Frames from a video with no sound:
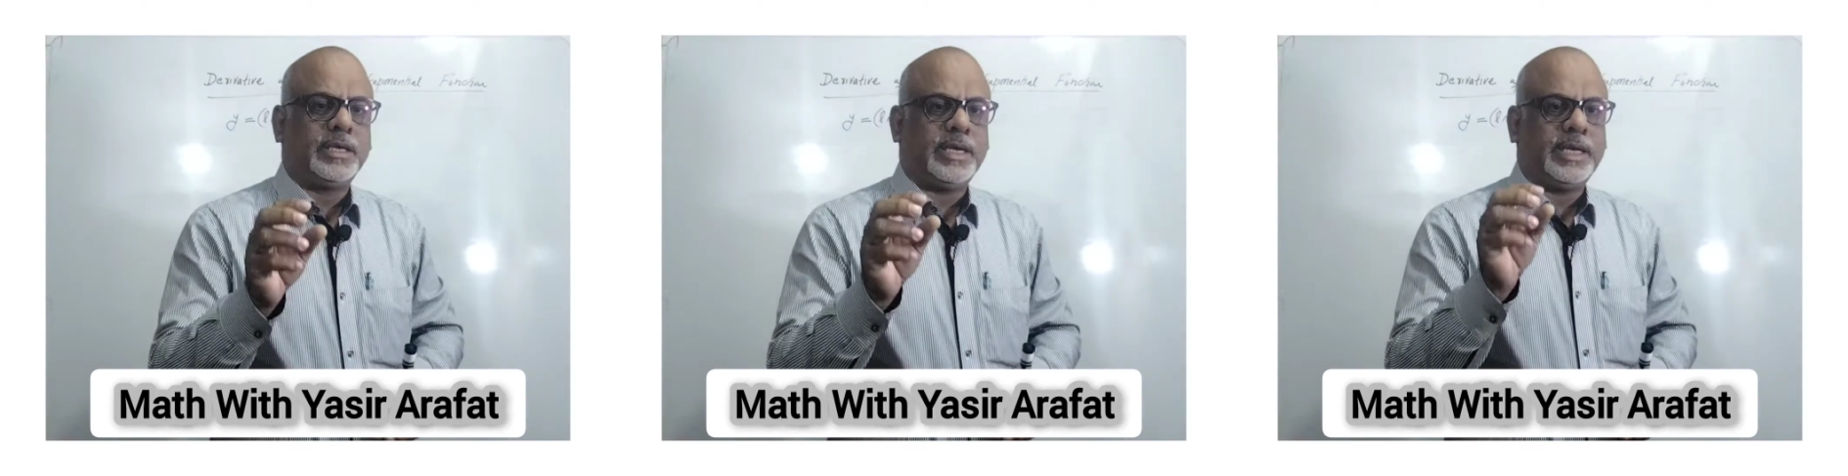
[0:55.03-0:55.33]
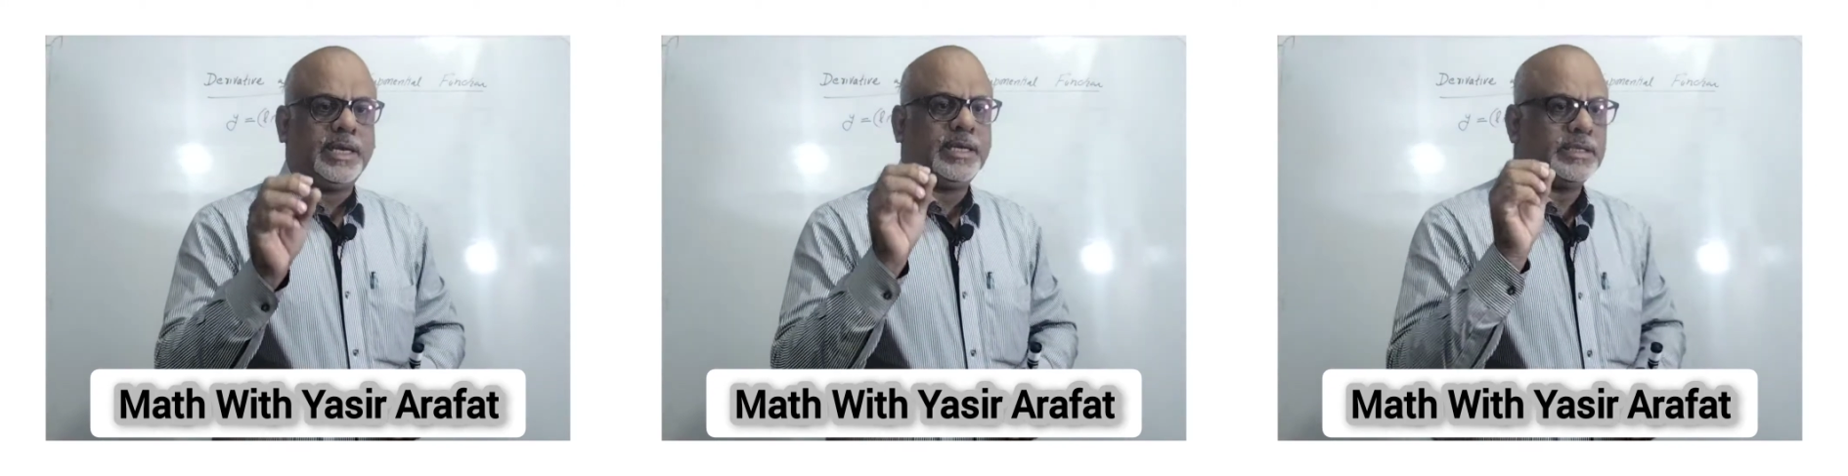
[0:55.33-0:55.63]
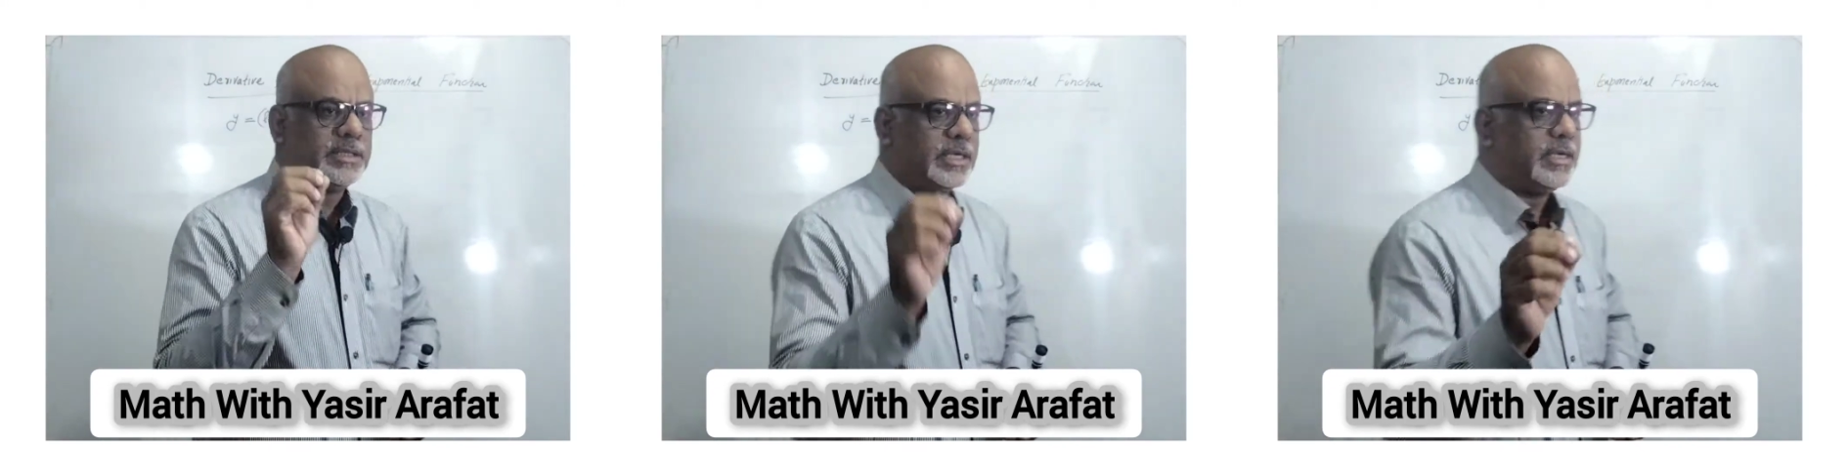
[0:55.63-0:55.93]
In
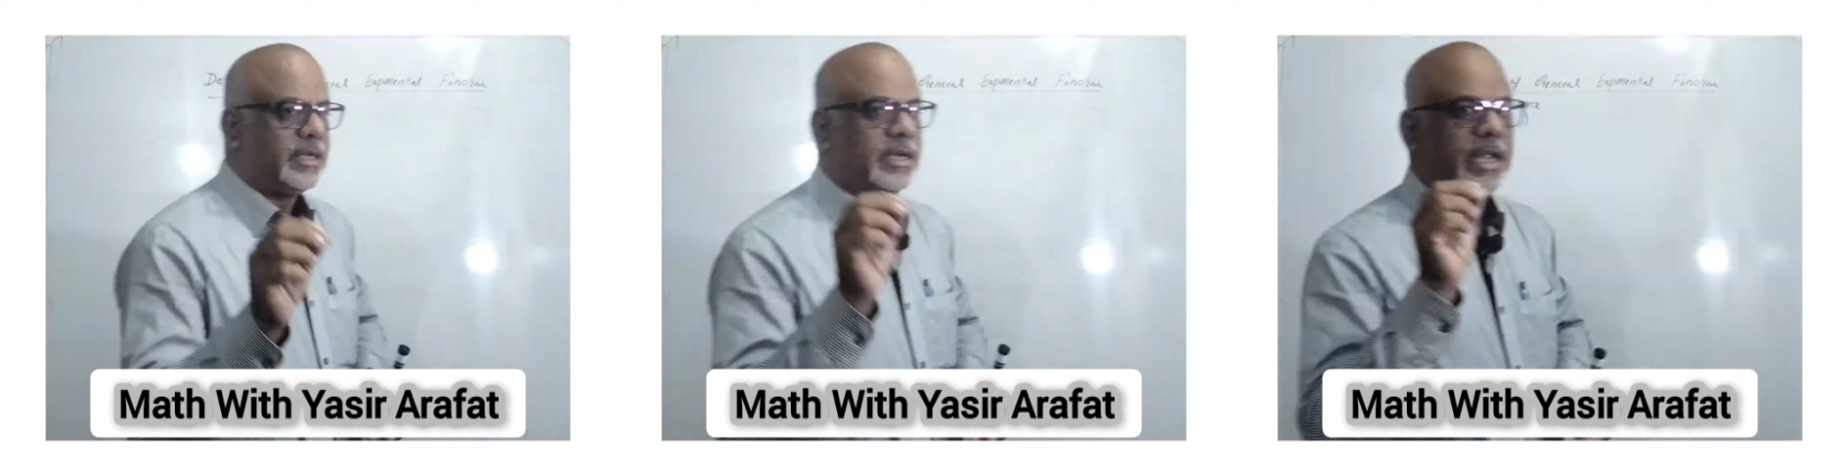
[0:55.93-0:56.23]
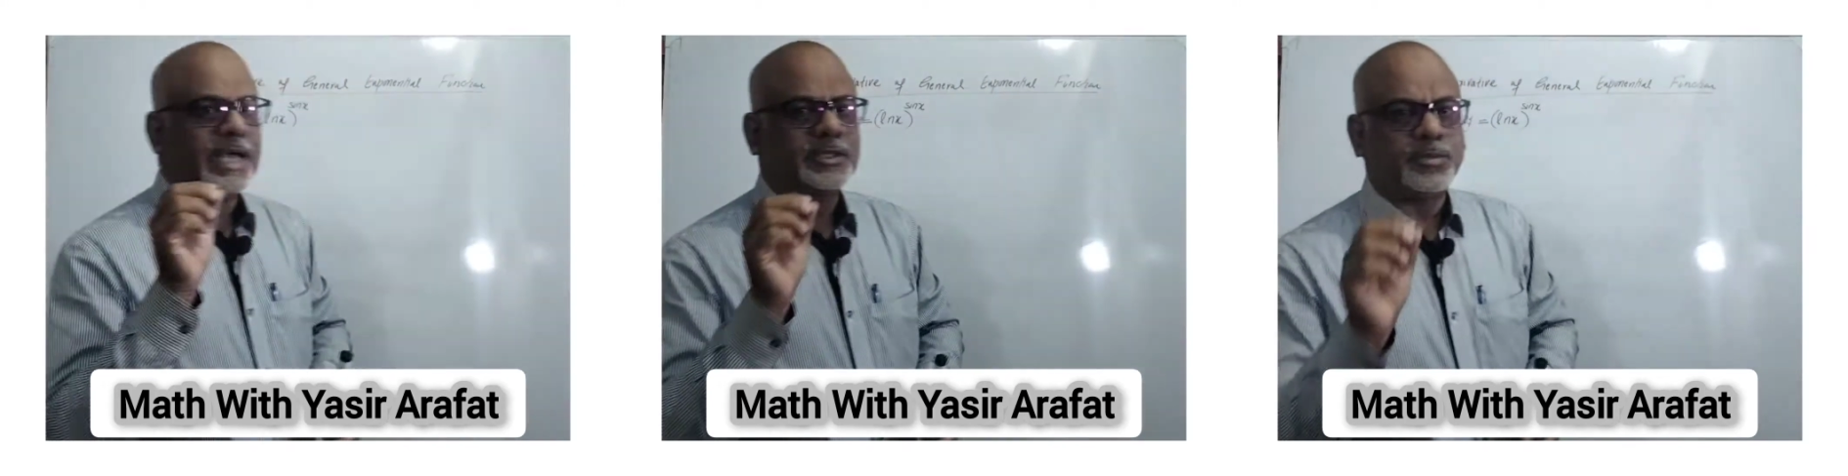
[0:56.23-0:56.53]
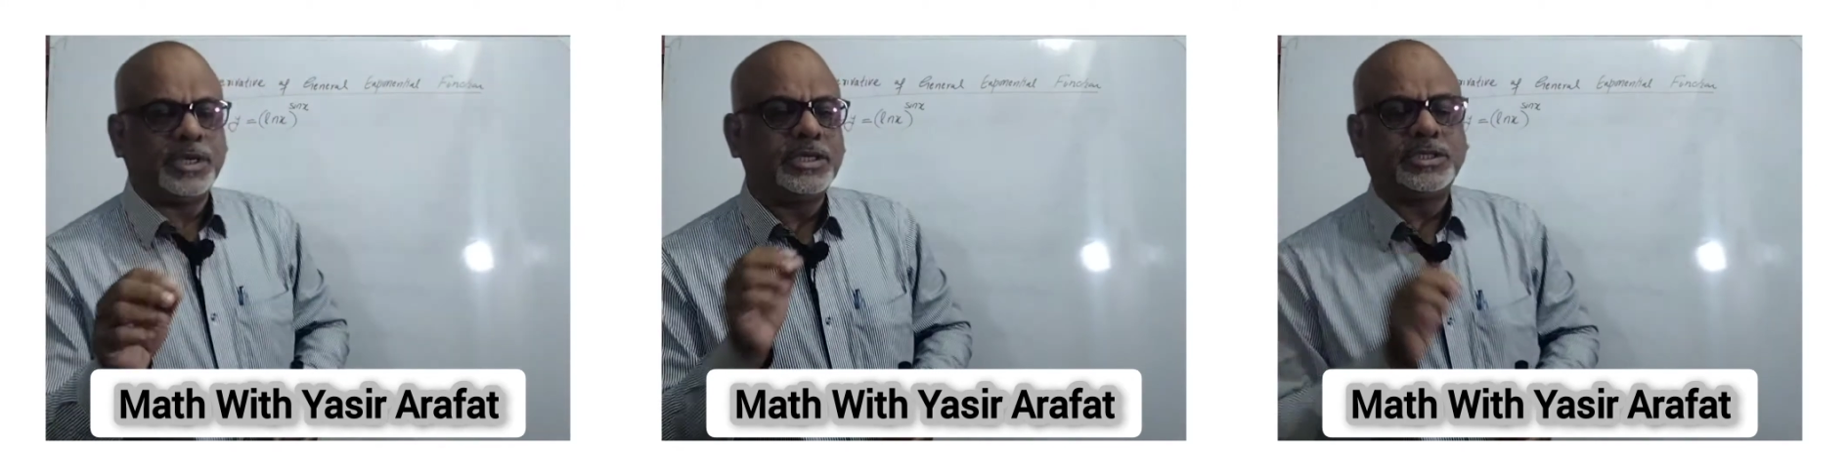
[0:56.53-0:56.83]
general
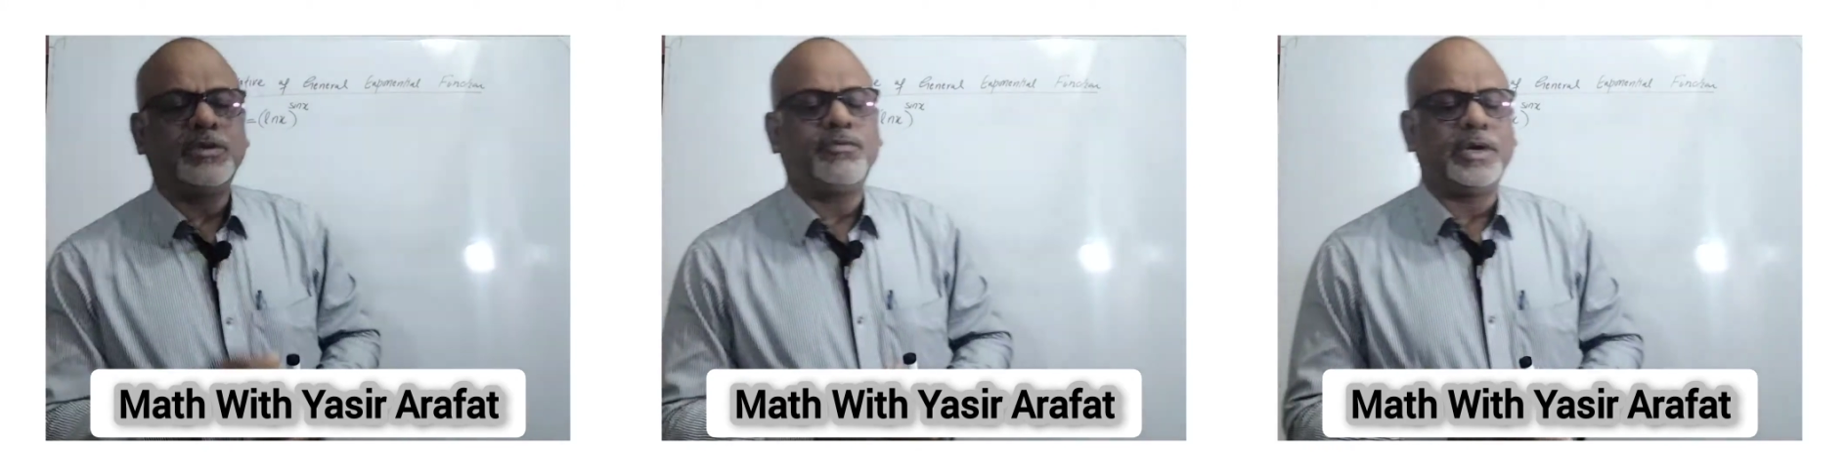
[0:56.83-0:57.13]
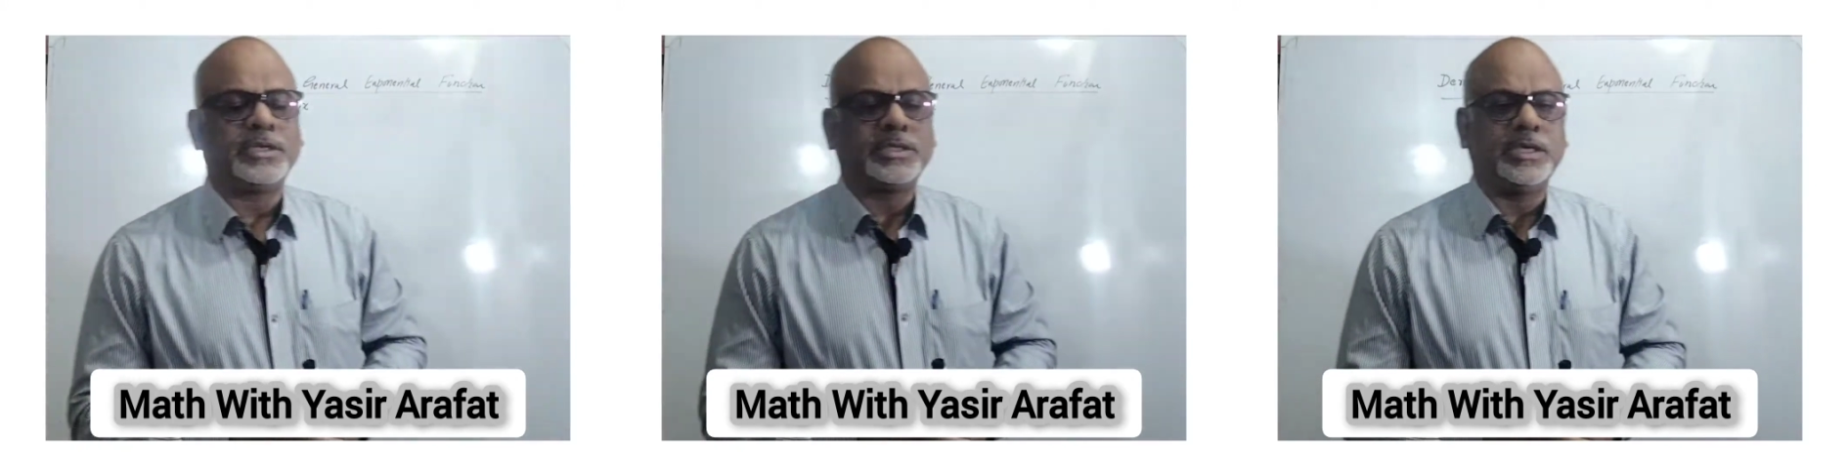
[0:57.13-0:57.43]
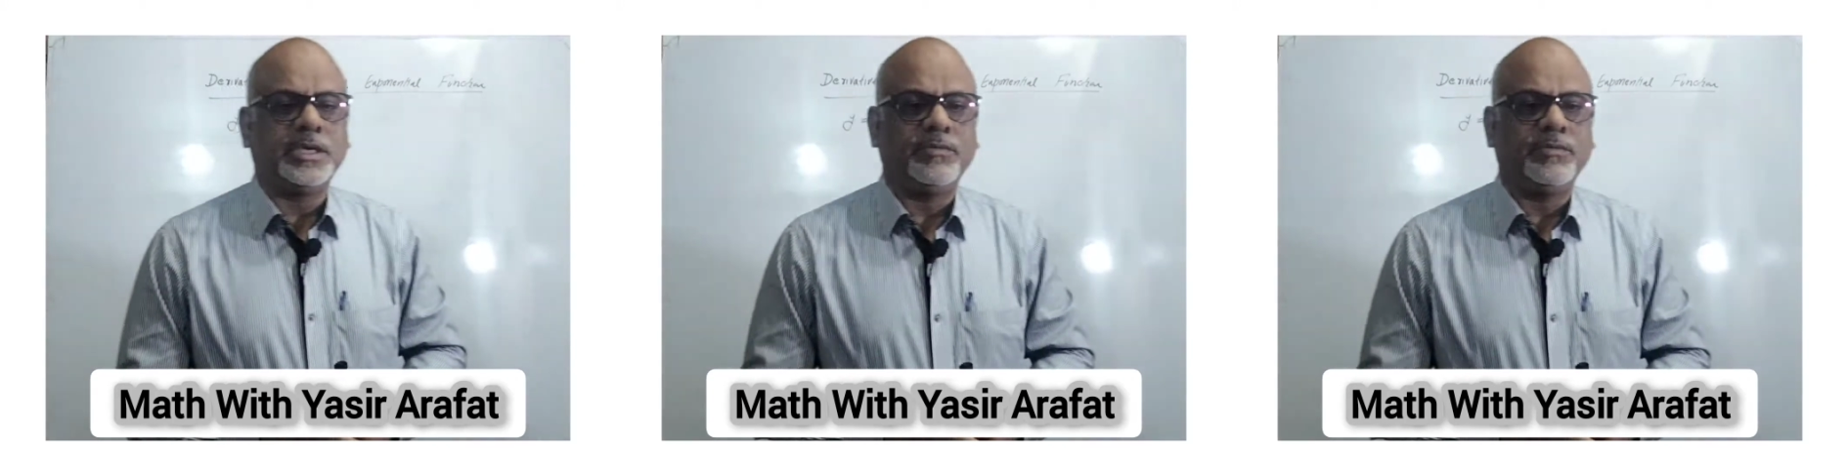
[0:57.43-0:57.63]
exponential function,